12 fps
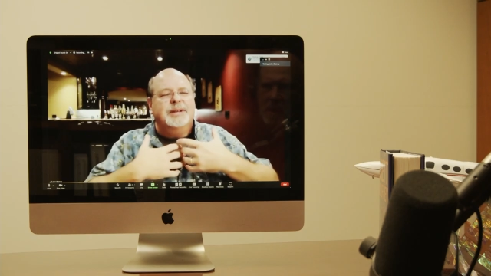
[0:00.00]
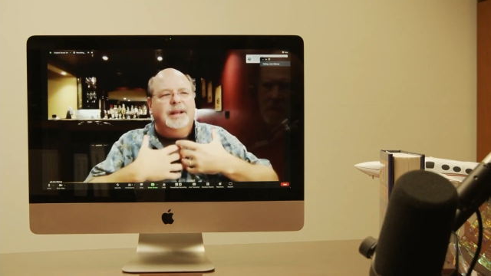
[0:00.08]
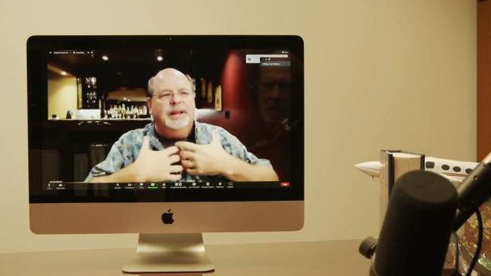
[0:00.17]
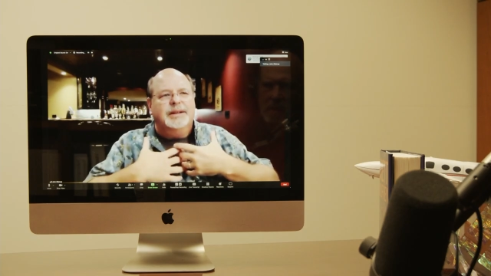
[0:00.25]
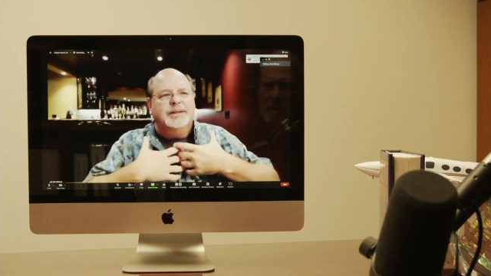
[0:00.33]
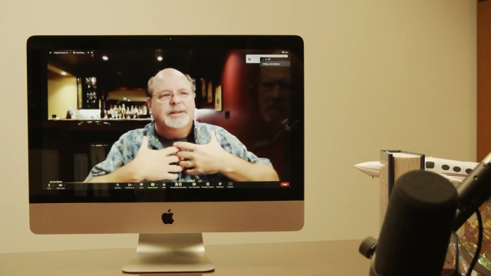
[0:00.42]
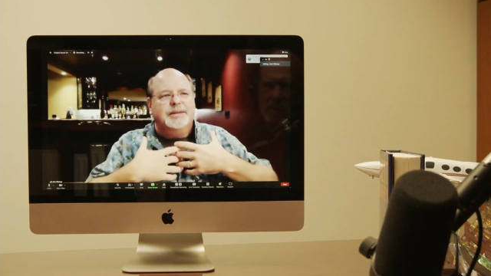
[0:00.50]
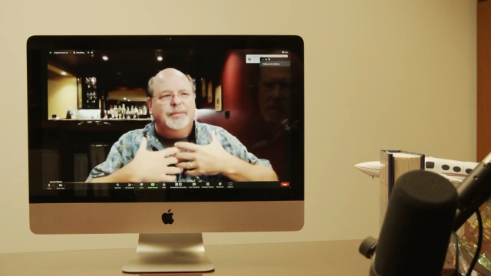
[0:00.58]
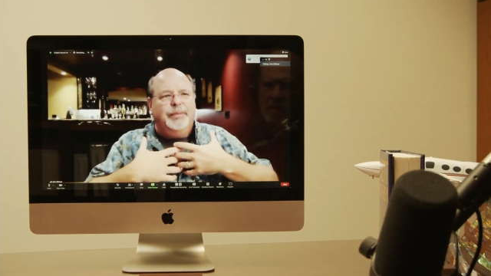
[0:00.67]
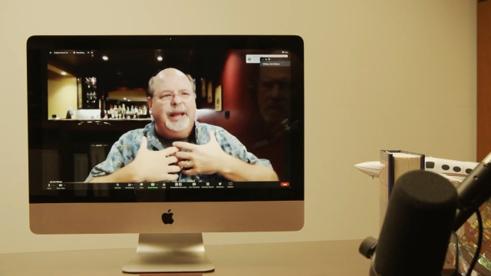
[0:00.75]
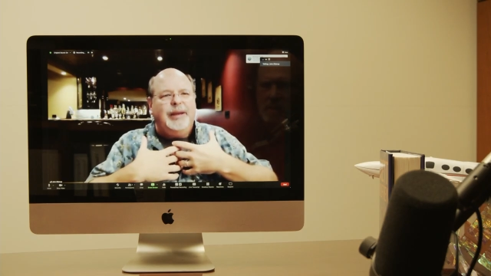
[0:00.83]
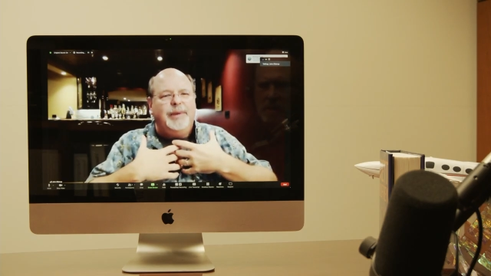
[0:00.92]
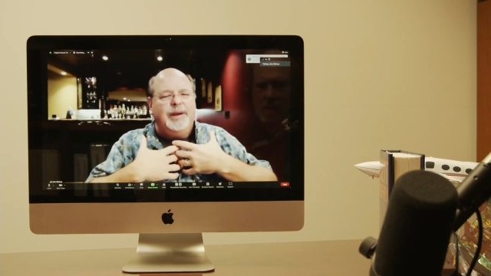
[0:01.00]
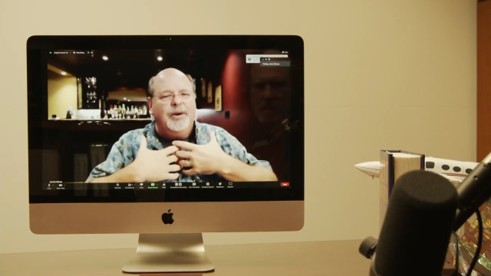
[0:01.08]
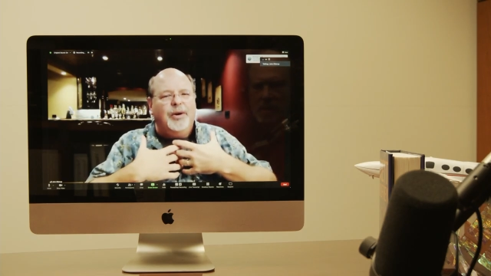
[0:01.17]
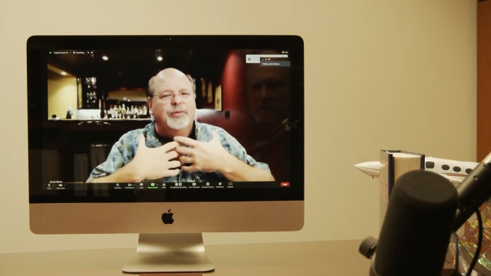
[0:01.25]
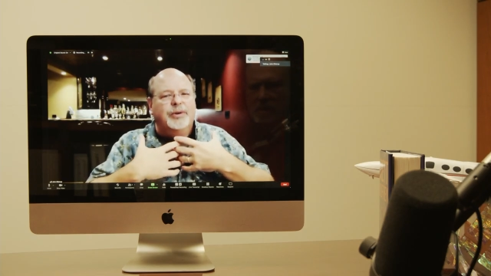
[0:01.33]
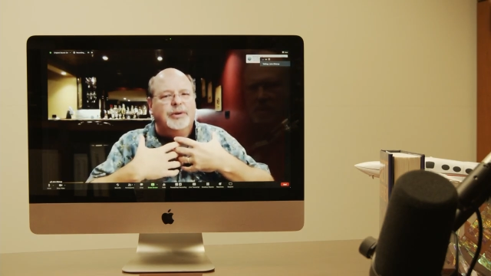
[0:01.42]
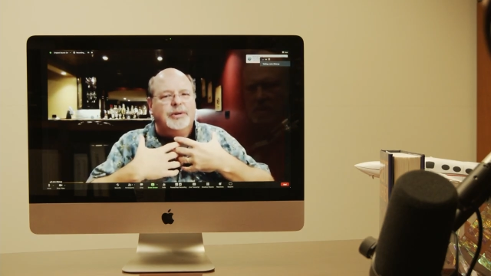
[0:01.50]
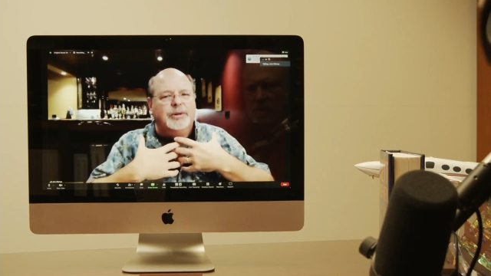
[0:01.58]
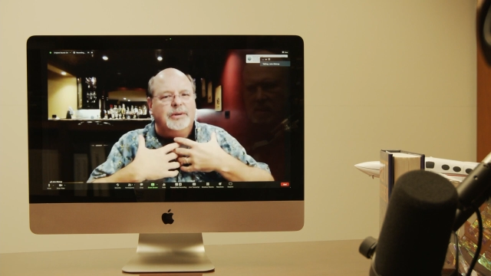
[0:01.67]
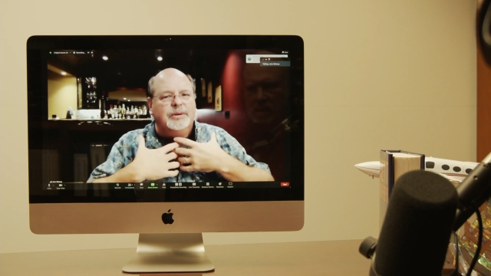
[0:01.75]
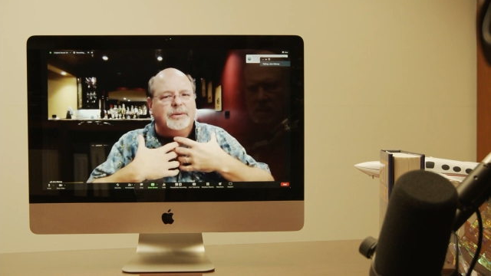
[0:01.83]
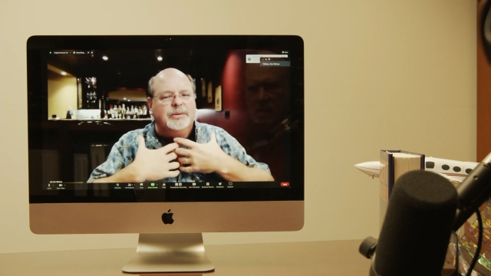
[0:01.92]
his baby over
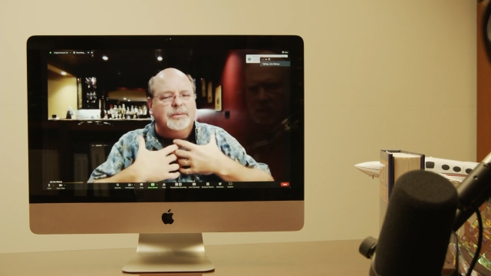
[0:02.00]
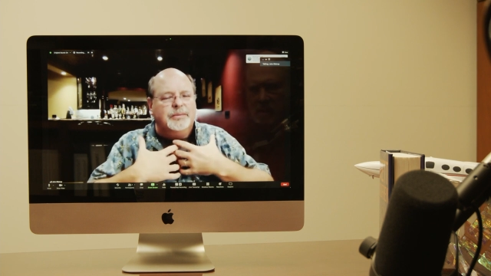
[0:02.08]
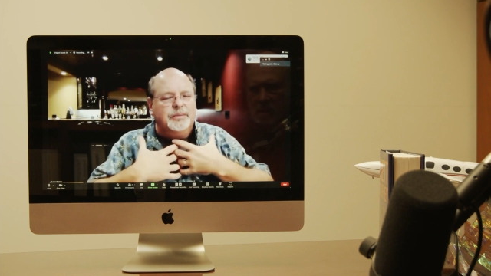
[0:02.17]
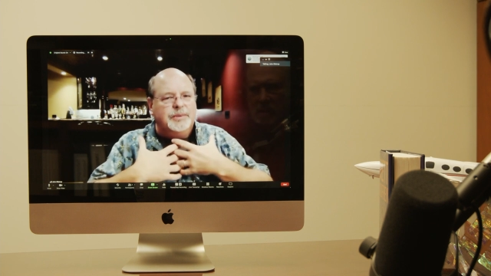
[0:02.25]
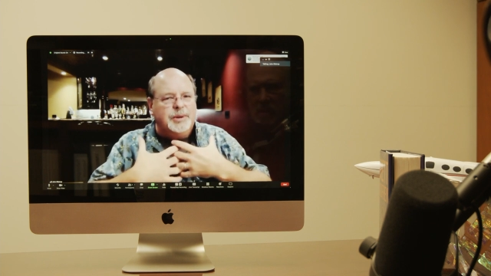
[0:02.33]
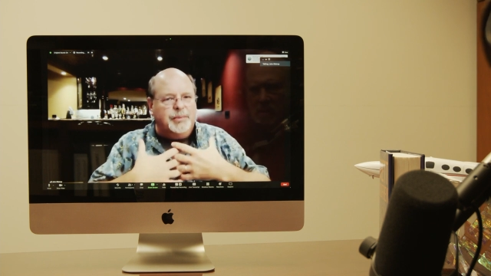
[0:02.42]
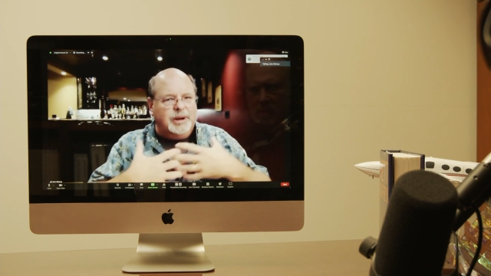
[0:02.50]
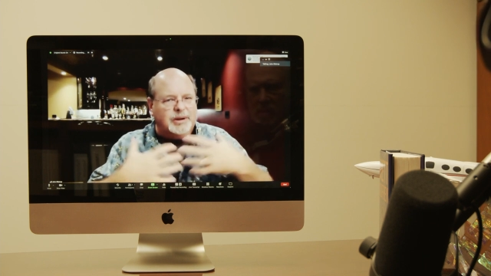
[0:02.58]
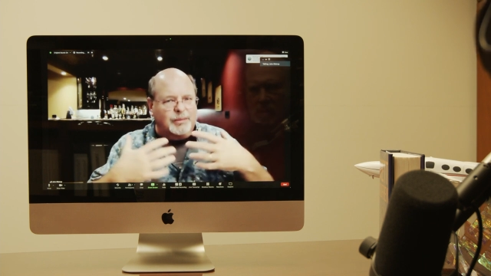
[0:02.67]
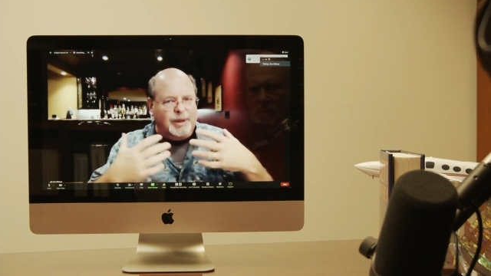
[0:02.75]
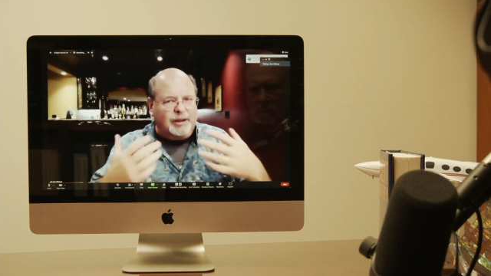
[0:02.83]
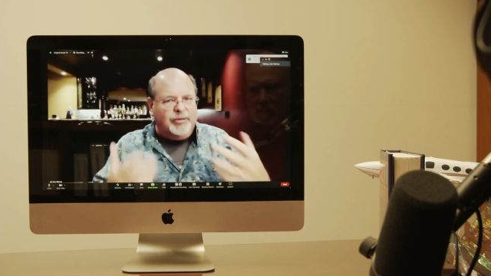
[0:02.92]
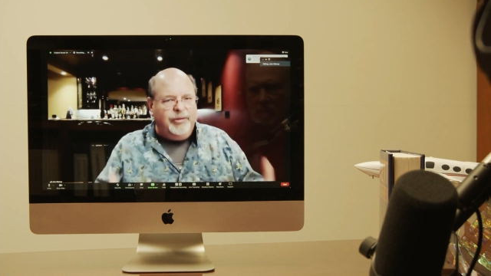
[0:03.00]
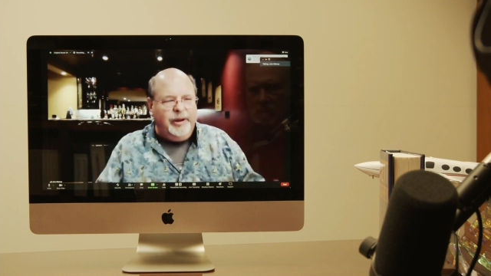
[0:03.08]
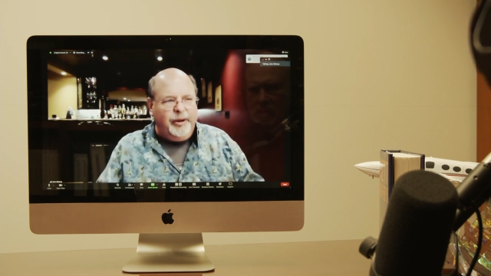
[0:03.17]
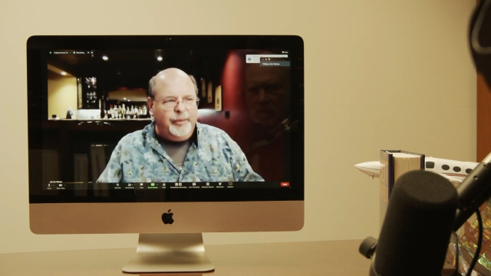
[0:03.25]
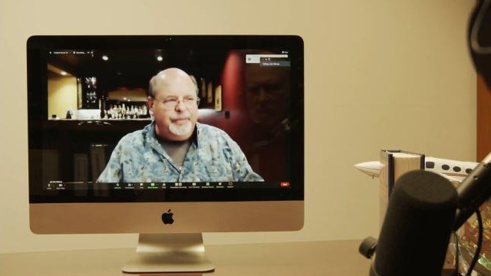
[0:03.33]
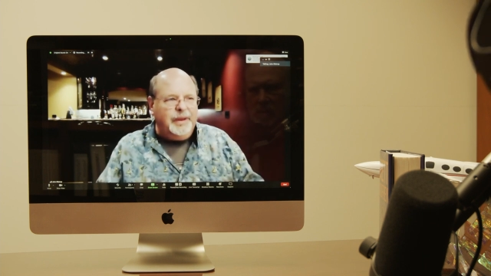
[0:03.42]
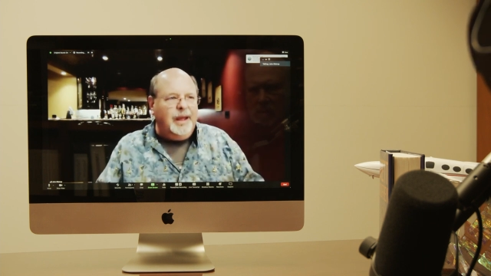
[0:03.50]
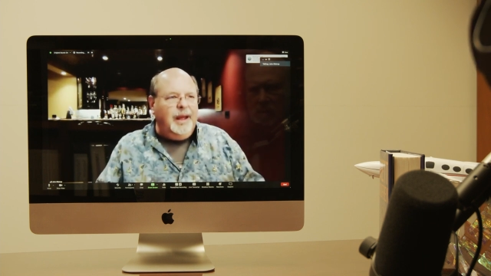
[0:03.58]
to somebody to make a film,